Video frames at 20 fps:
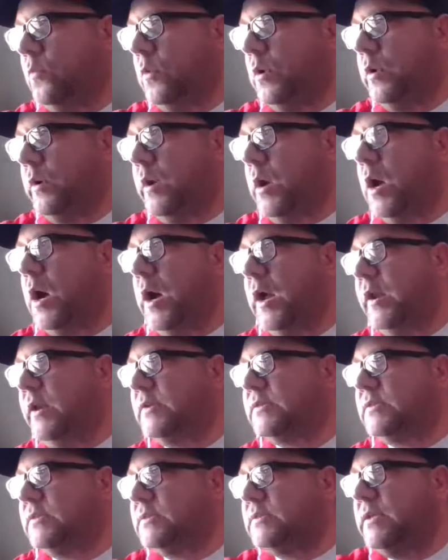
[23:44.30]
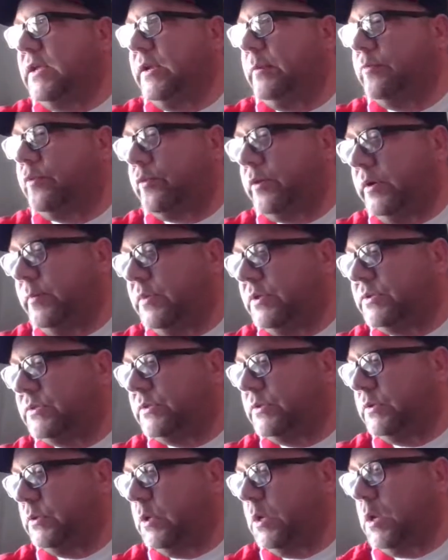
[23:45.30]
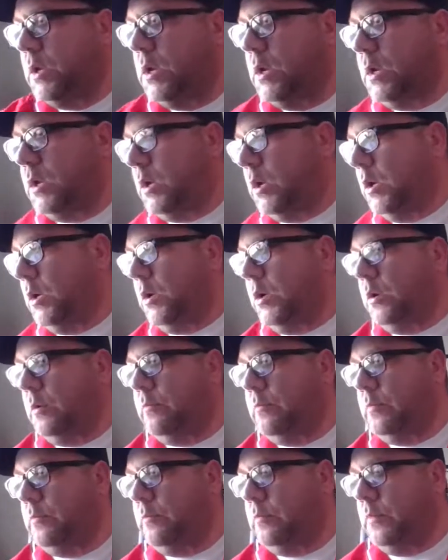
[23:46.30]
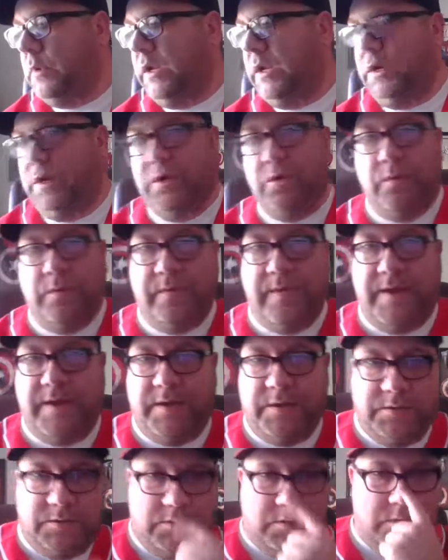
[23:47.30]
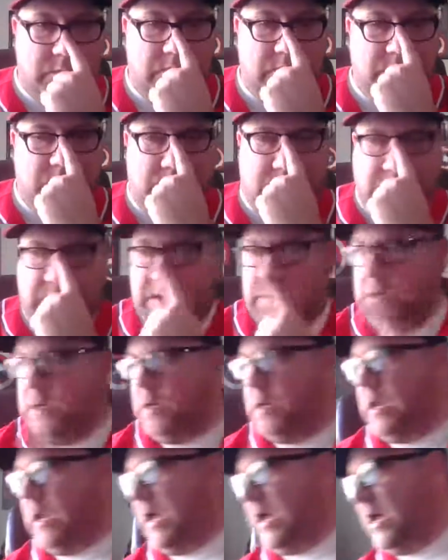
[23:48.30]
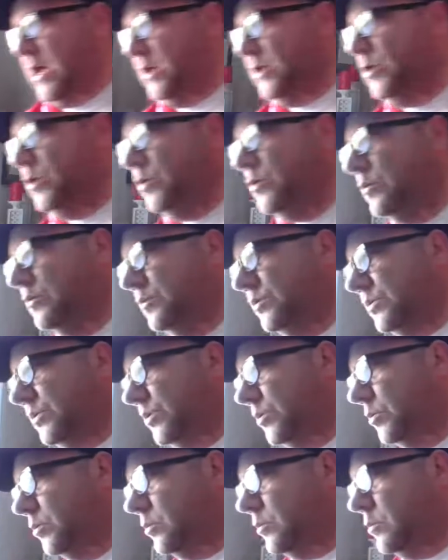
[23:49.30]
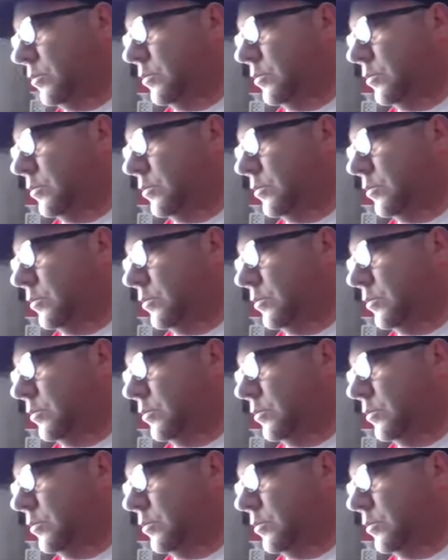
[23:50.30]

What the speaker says: and whatnot. It's the same premise in doing that. And then I use